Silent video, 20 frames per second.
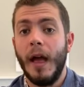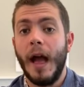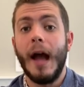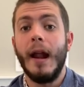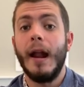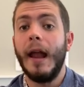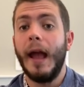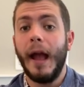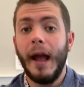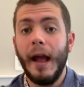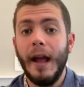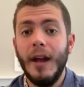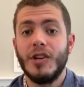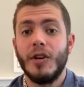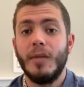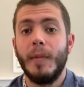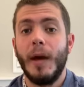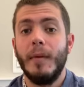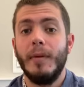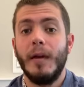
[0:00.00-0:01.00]
And an
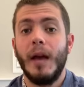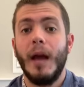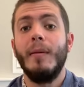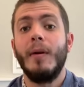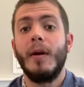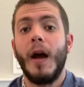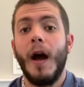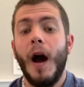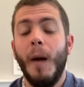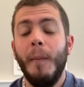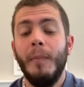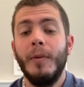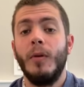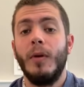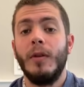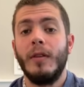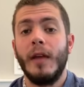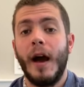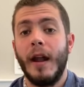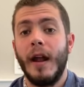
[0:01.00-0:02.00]
agent may be able to help you
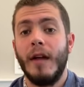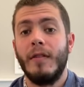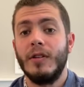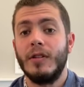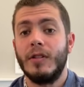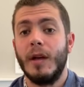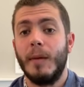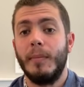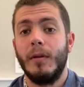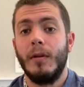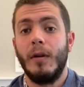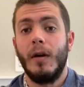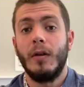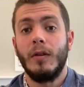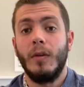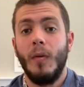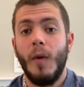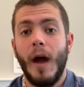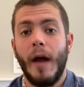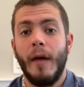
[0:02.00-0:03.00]
with that every step
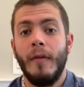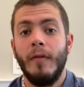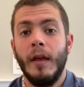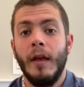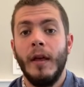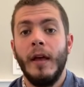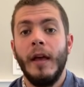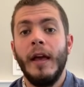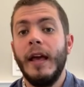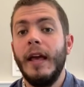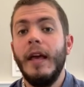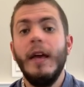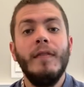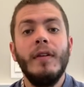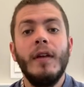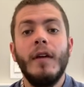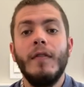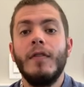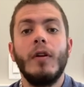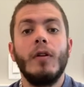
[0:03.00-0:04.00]
along the way.
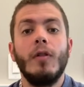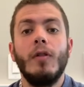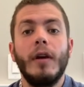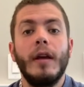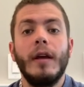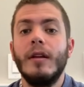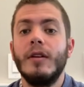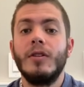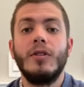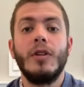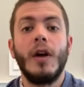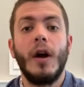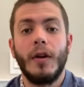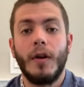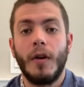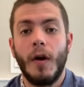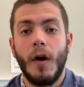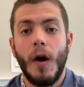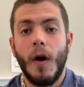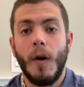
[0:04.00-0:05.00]
Even if you're looking to sell
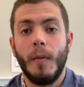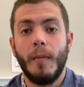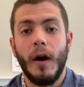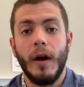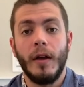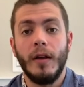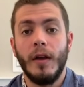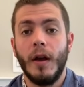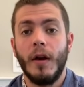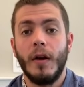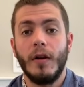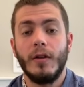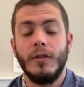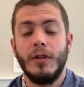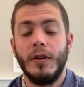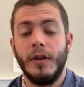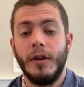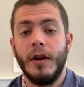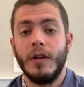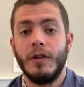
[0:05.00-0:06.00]
your home a year or
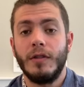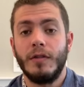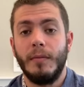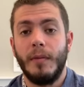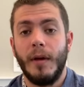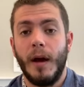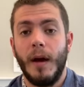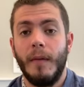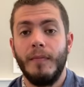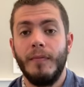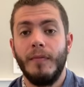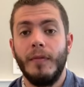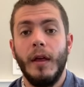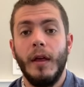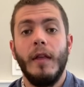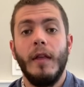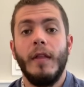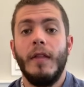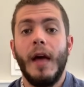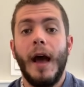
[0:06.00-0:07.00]
2 years from now,
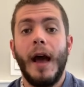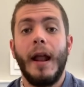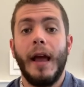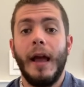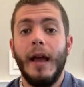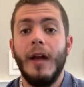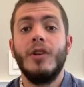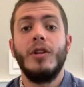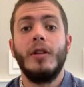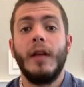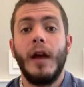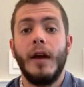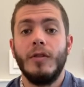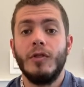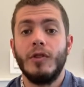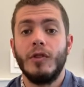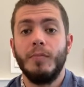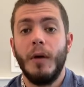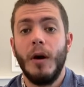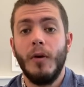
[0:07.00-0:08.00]
that agent that
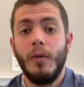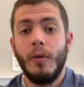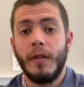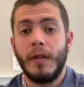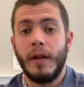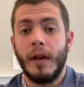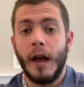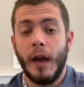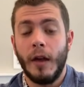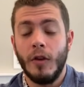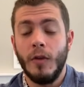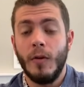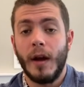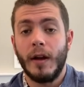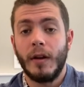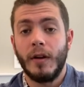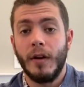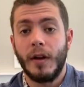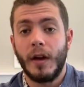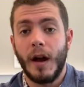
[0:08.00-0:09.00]
you spoke with and you
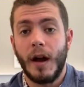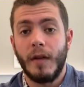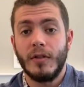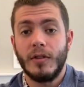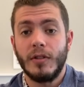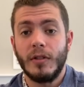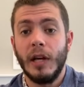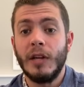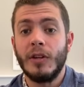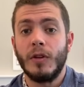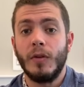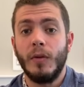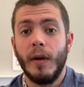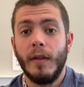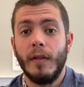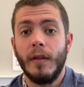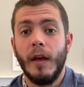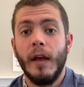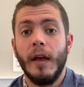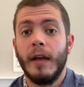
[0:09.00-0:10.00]
had a good conversation
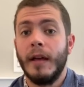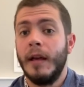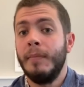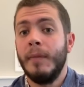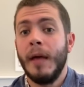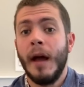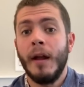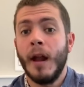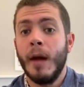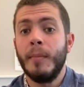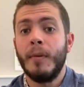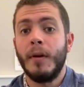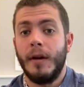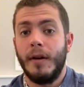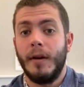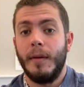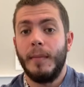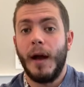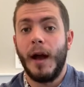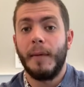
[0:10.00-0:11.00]
with, keep that number
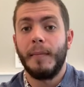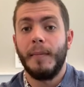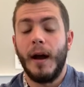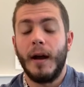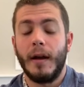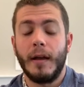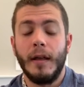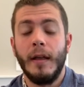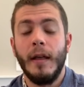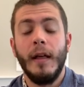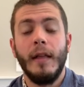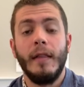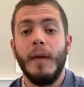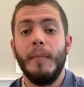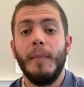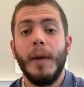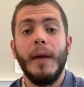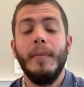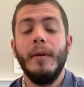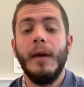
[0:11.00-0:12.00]
in your back pocket.
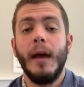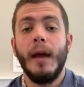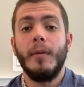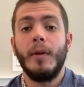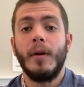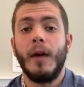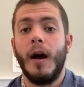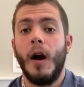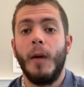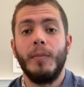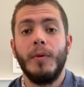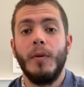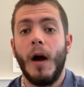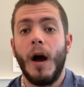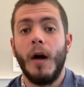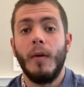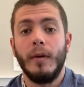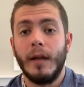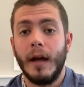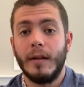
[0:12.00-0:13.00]
They may be able to help you
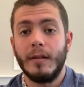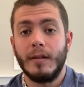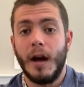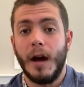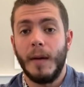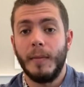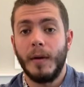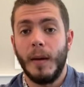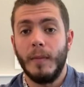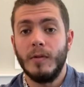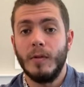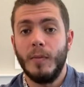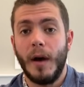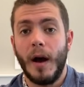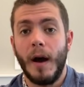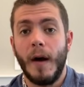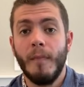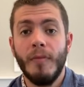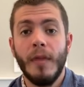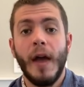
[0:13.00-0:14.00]
out when that time comes
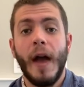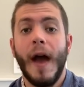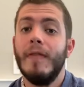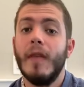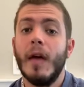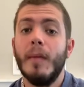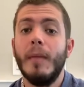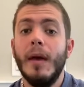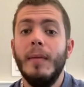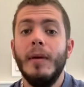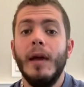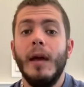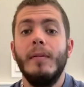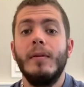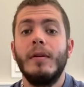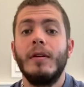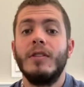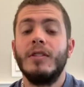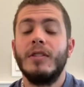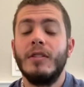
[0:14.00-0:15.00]
about, and they may be
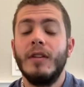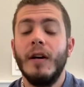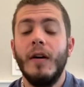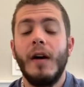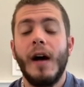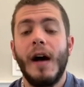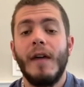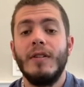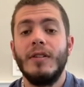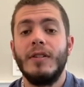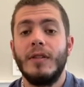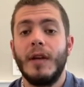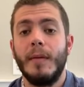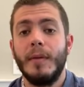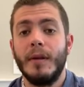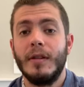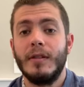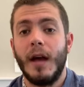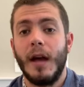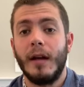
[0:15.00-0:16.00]
able to still have the
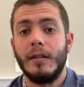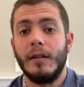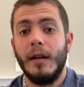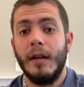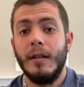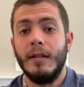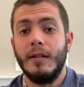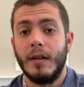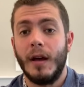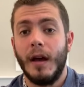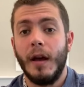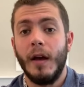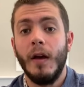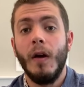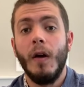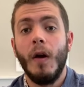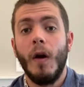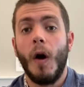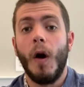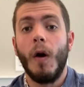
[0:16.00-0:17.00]
same exact insight
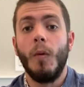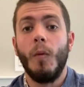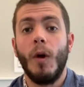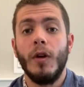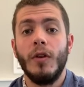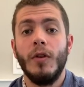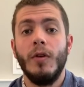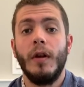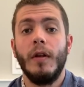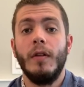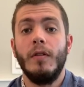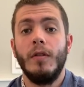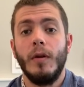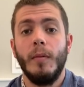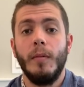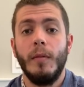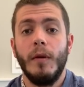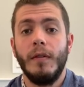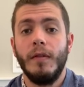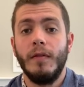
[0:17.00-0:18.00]
on what you can
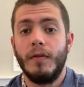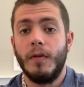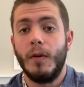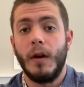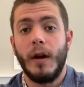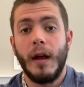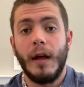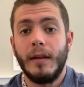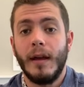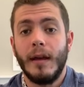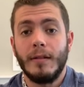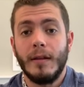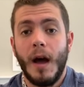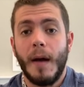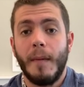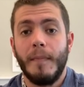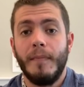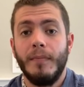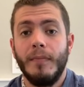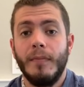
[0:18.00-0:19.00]
do moving forward at that
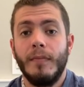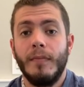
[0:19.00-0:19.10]
time.